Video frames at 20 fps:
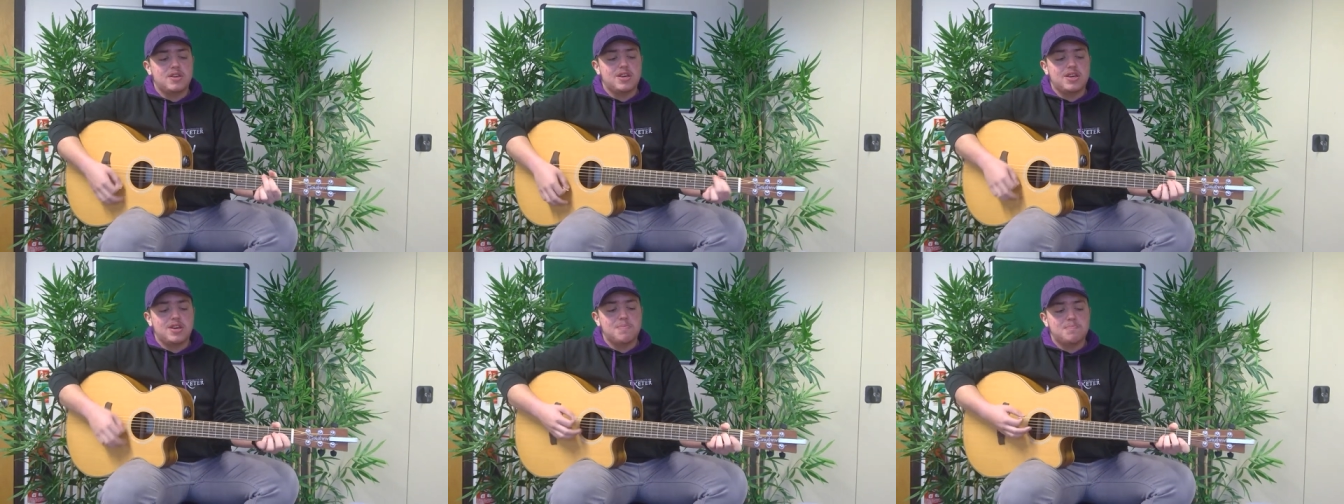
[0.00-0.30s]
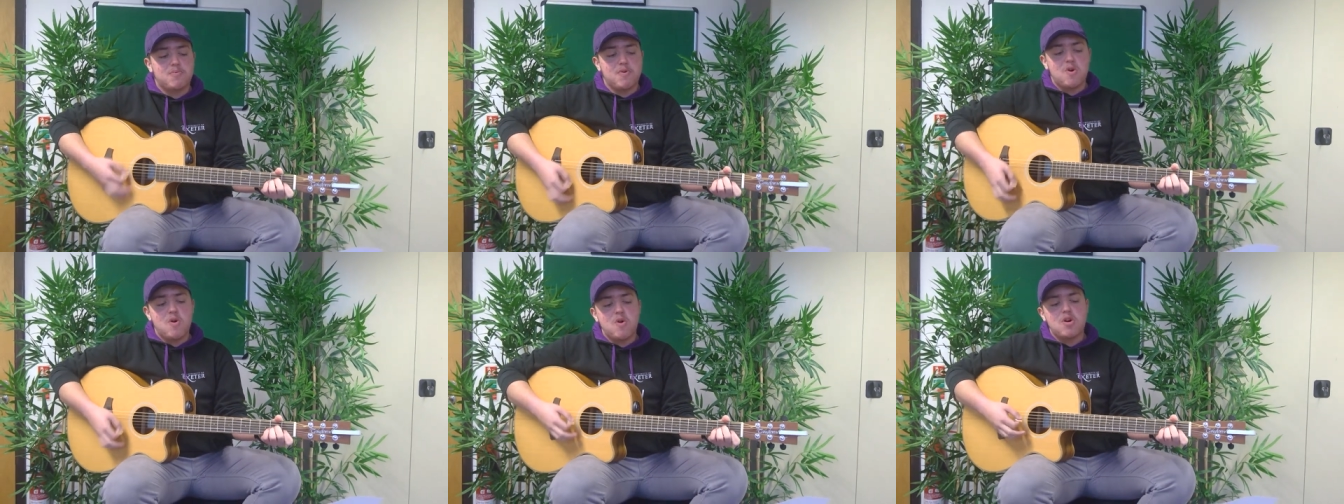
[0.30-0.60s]
they
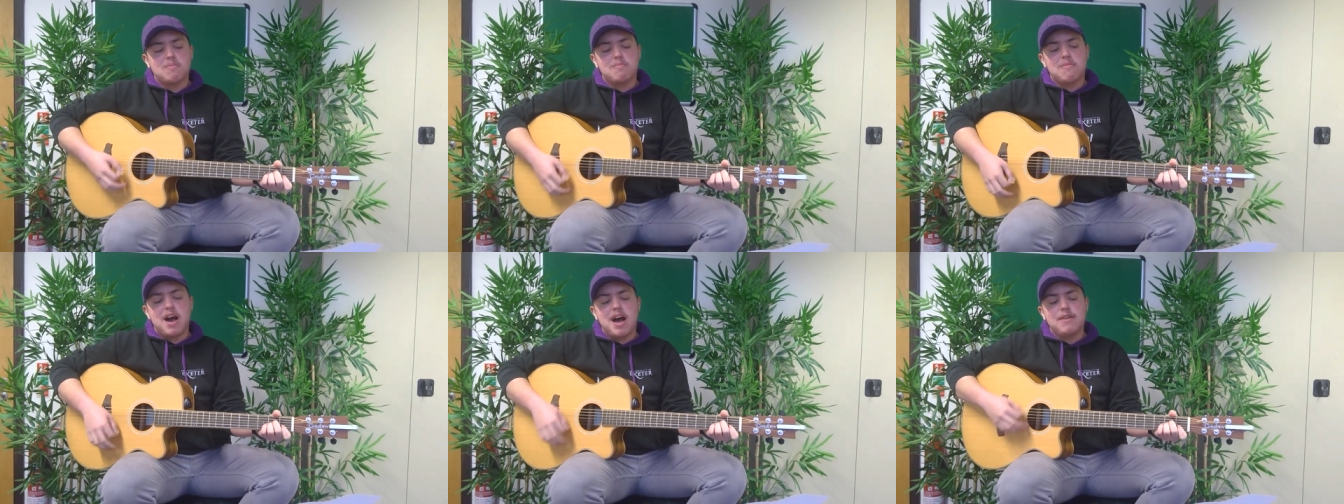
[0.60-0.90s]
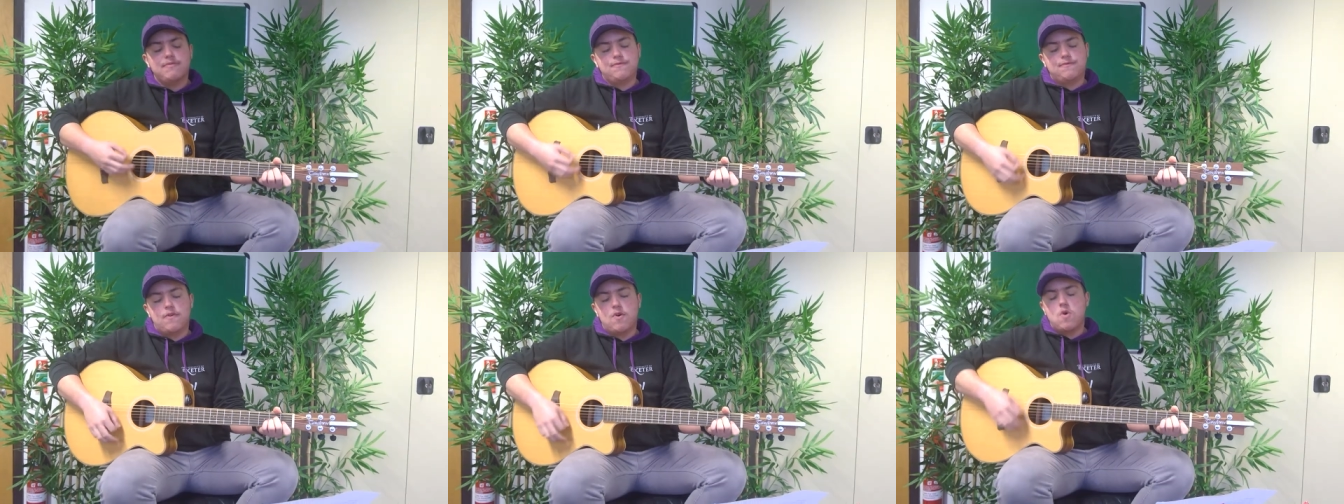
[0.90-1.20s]
broke
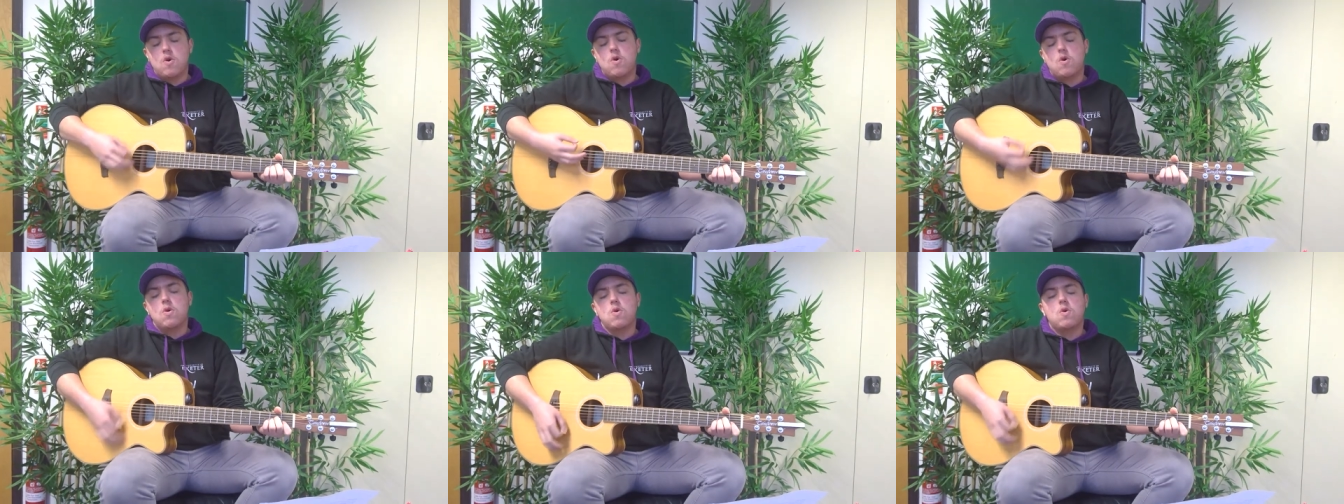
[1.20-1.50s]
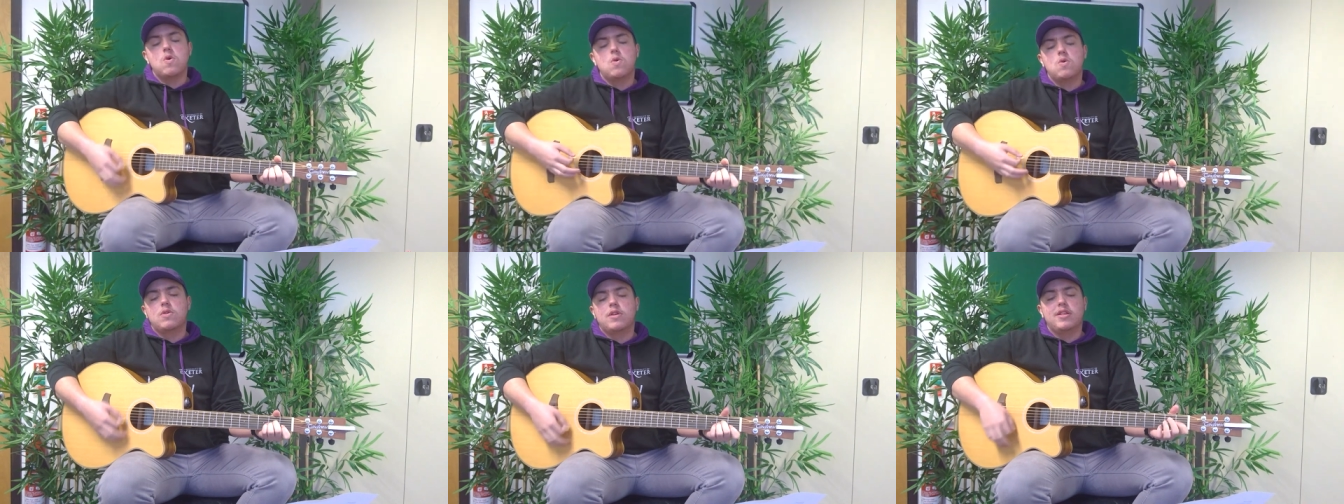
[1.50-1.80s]
my
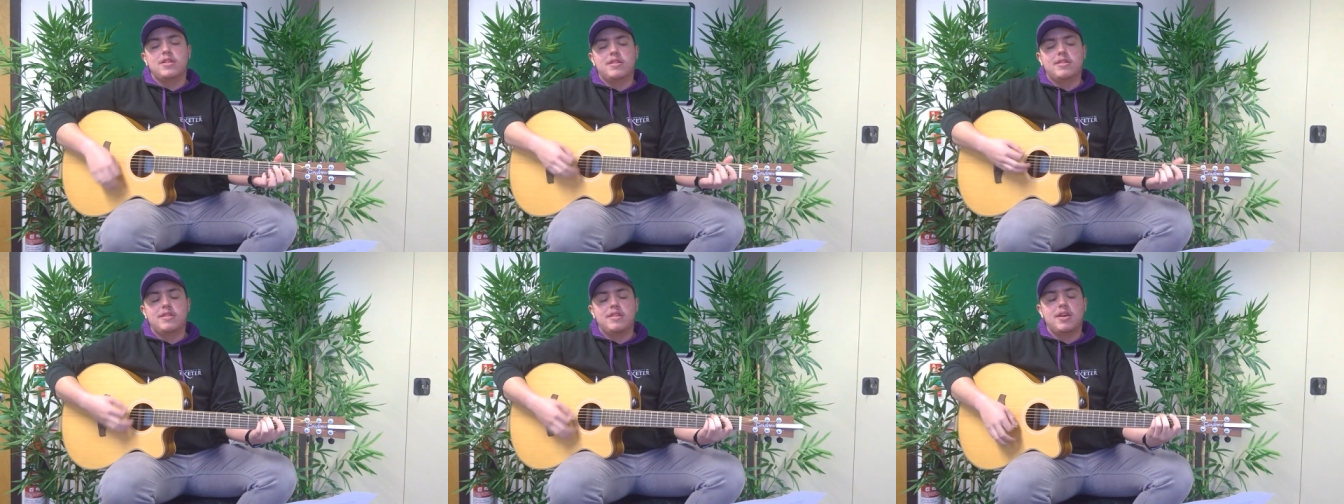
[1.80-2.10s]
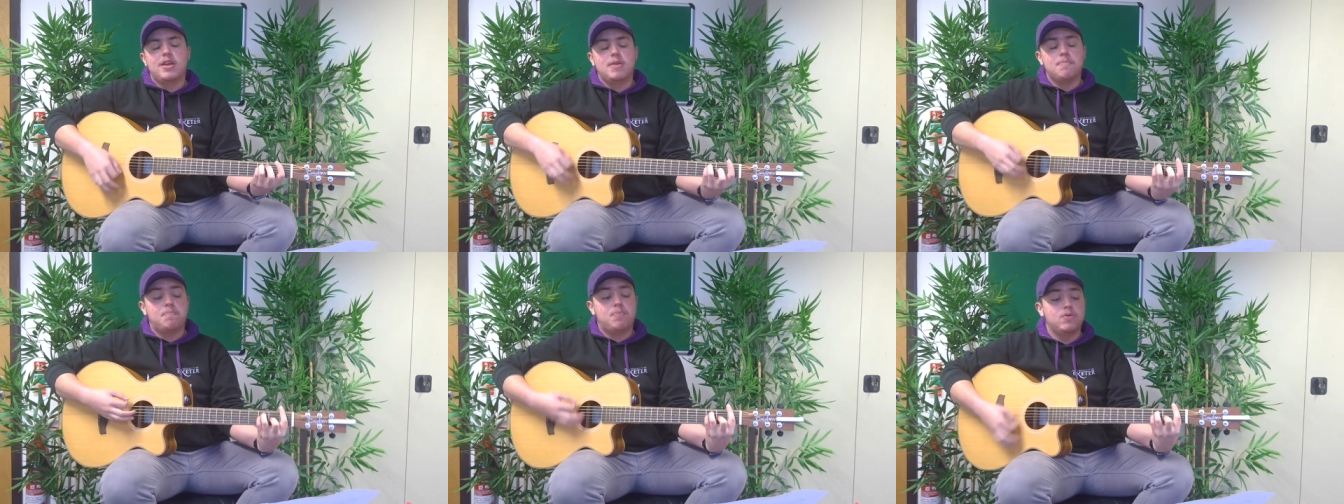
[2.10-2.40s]
phone and
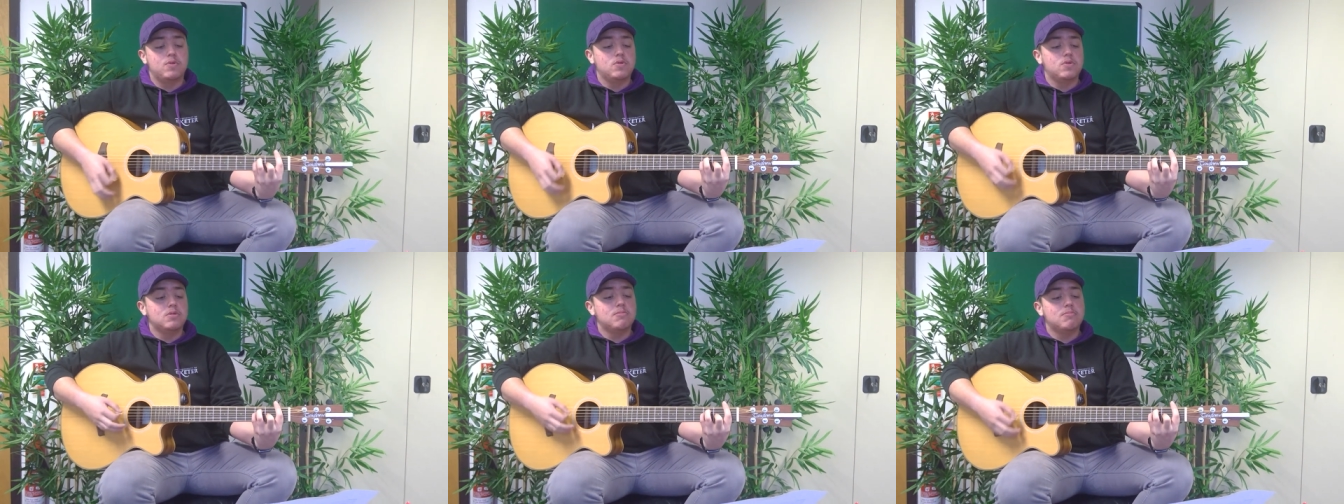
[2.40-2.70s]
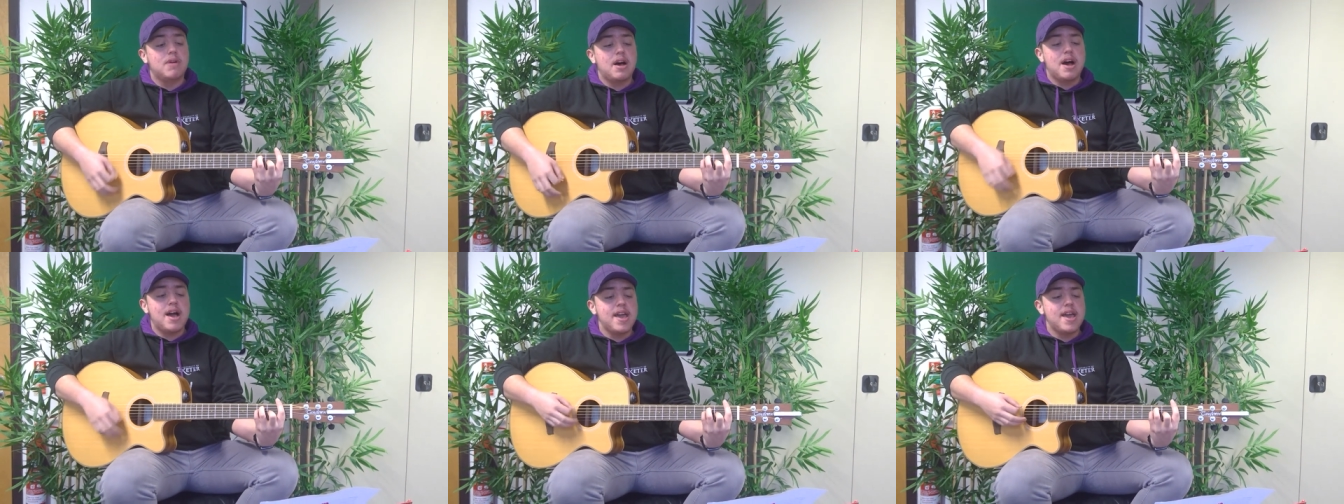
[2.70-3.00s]
they pulled
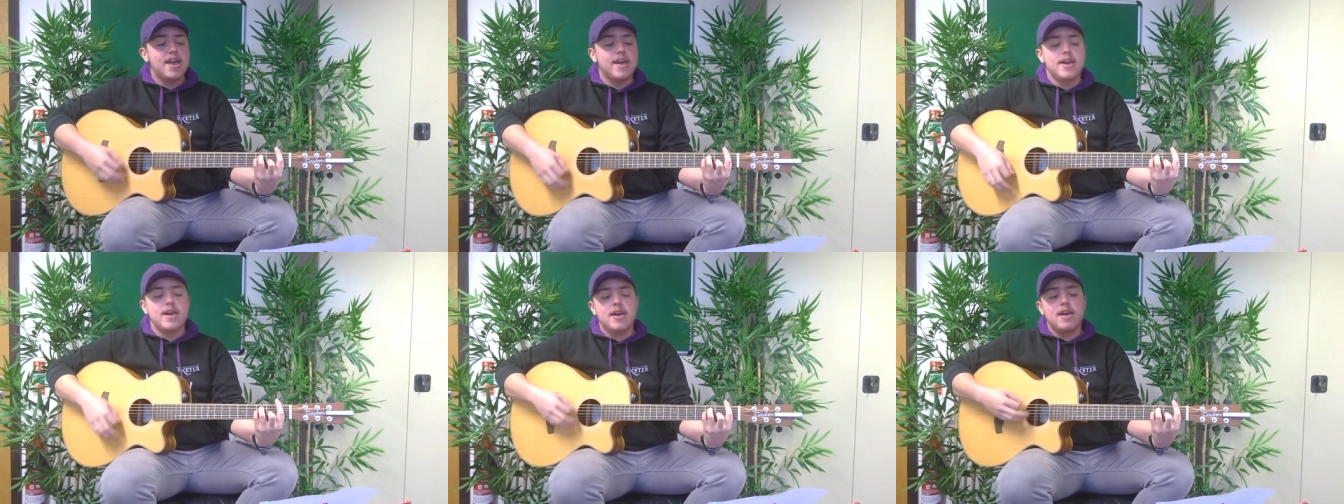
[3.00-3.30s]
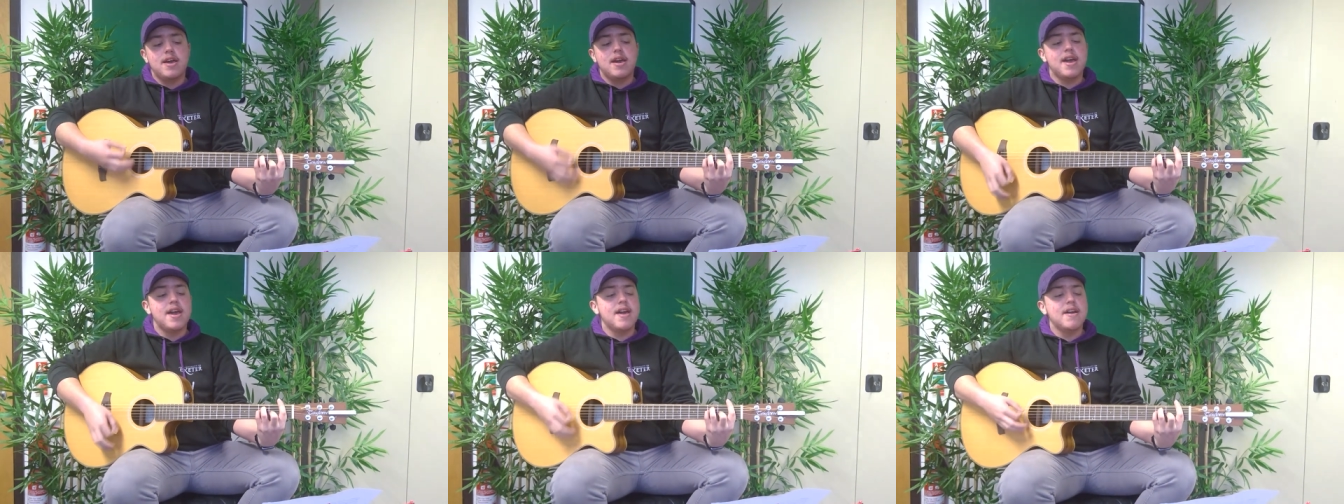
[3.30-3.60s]
my
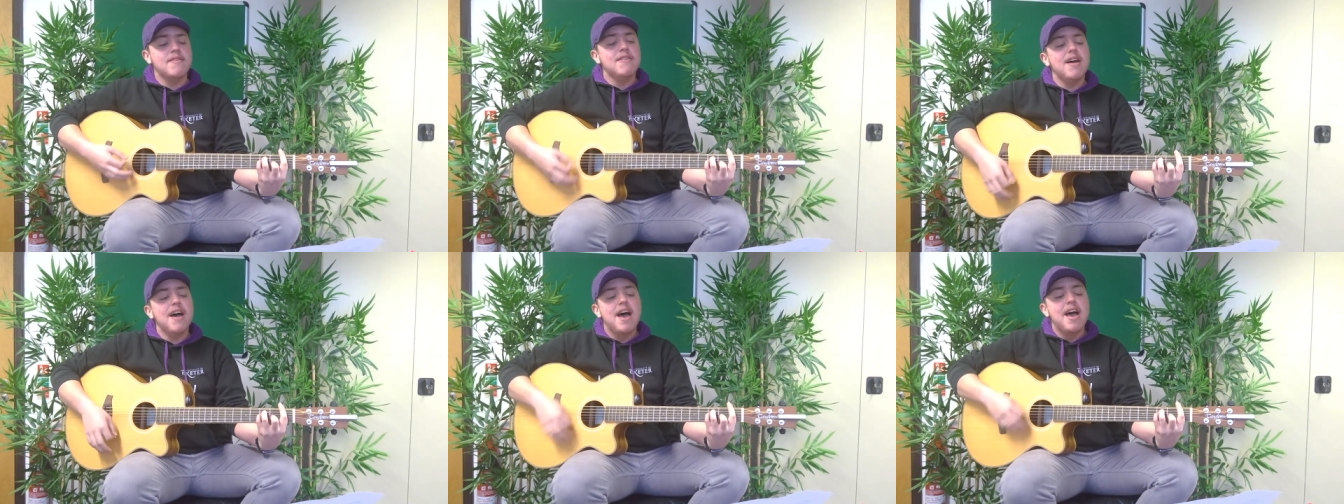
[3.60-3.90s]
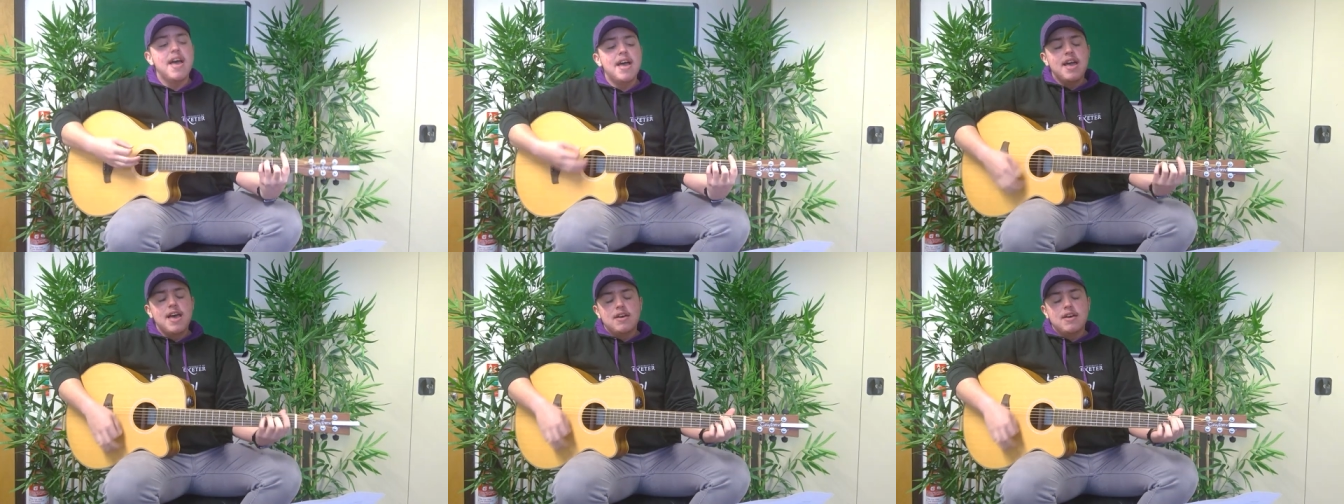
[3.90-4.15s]
hair.